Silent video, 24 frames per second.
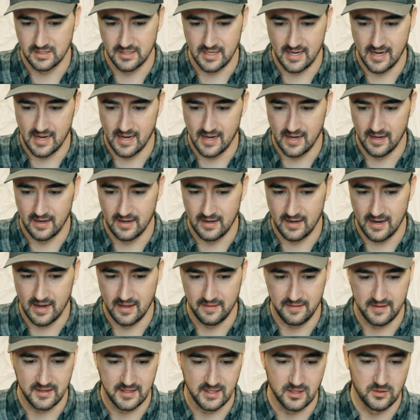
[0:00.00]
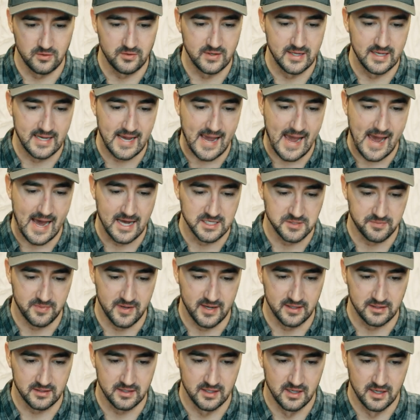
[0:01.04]
I think a unique
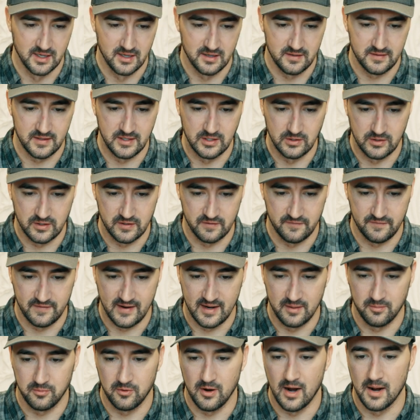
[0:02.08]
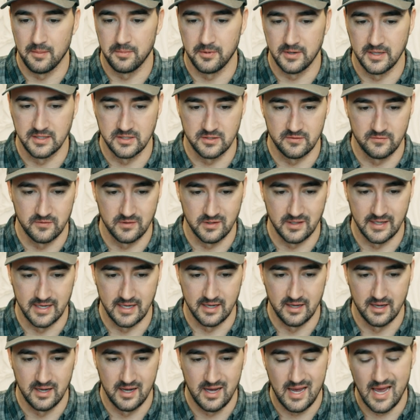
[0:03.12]
aspect that you can find properties in
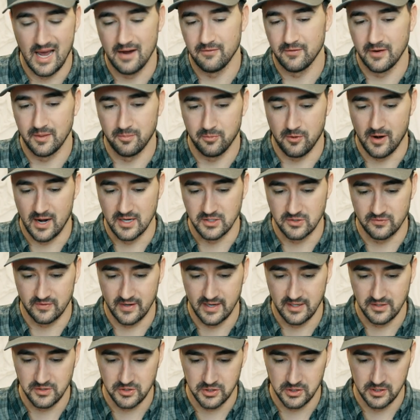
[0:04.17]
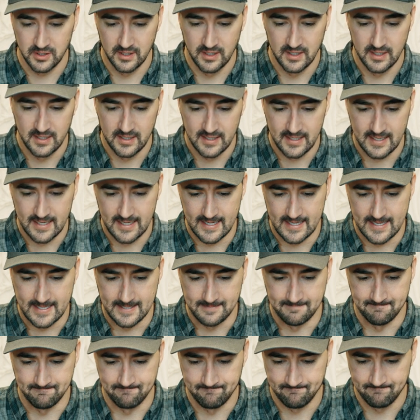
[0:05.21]
really every price range
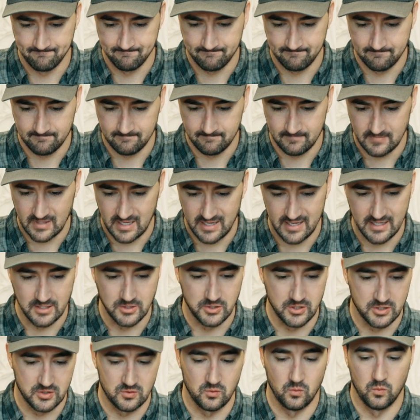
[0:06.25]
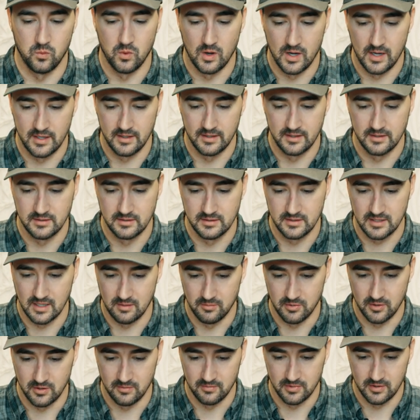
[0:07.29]
in just one
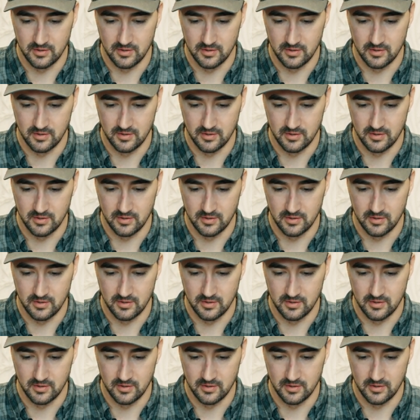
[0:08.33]
suburb.